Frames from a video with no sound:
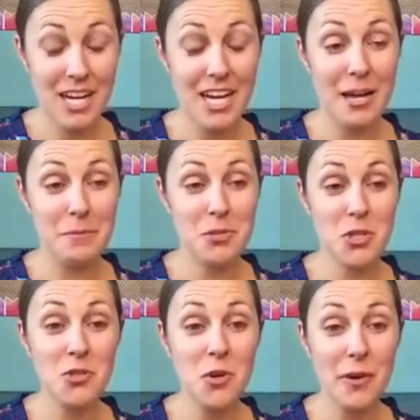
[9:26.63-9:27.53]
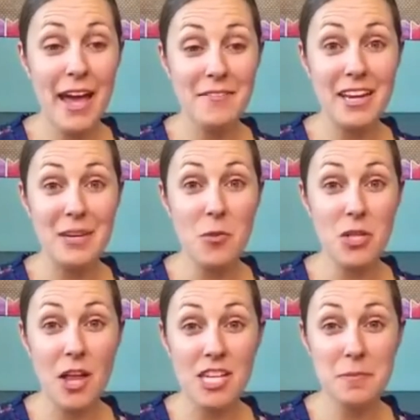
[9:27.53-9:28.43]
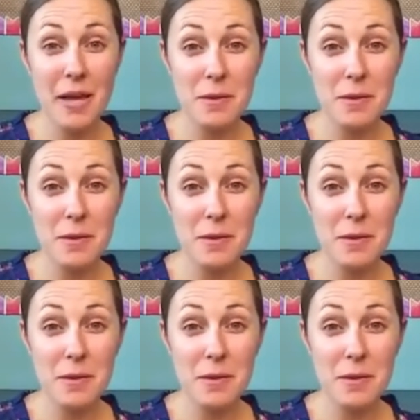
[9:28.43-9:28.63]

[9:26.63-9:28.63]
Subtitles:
So you don't have any more lost